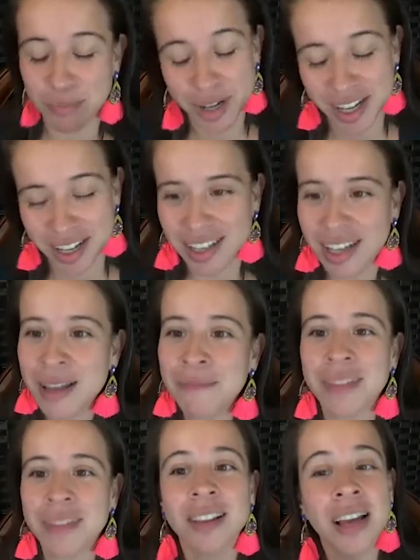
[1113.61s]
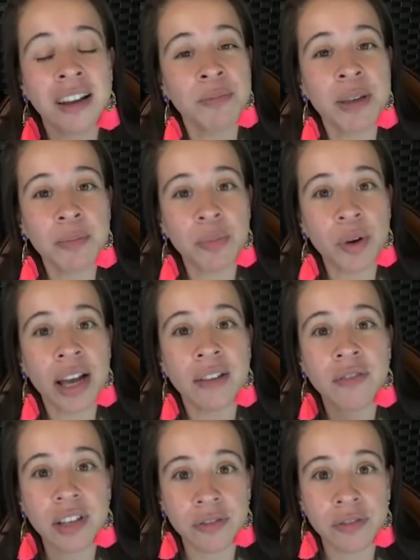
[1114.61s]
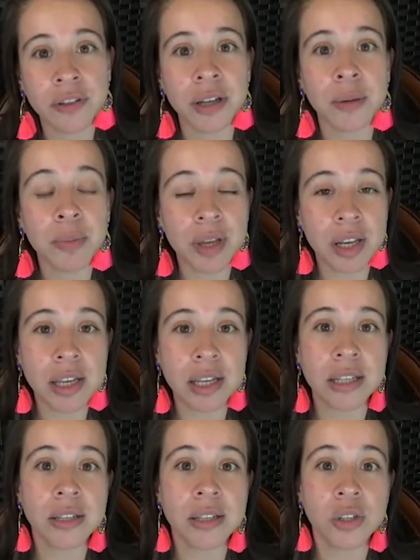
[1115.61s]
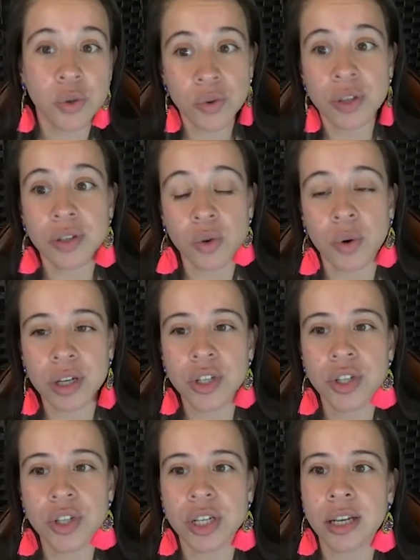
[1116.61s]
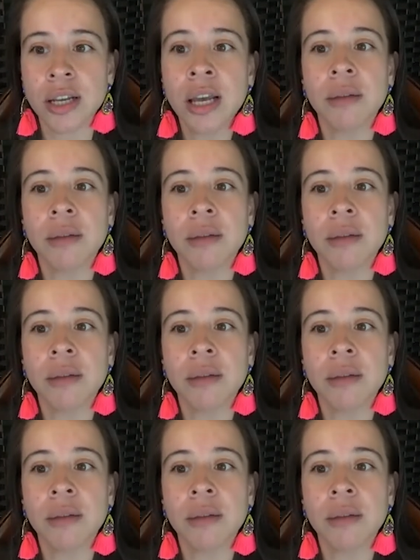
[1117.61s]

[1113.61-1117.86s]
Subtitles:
But a lot of people have different opinions to this question